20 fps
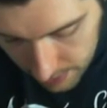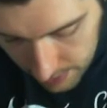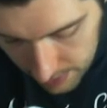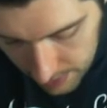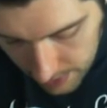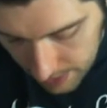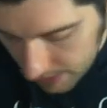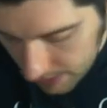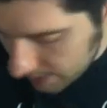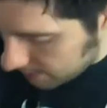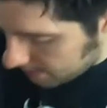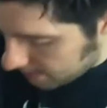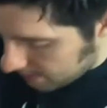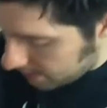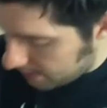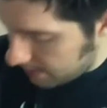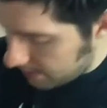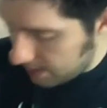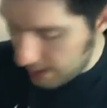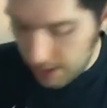into their
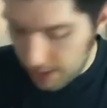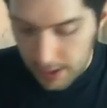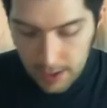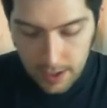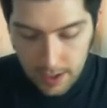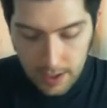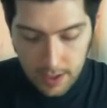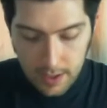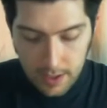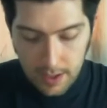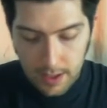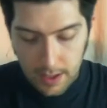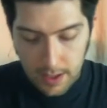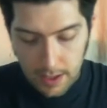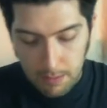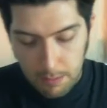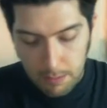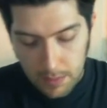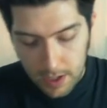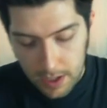hands, and then they
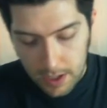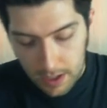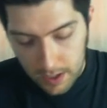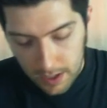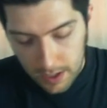can man the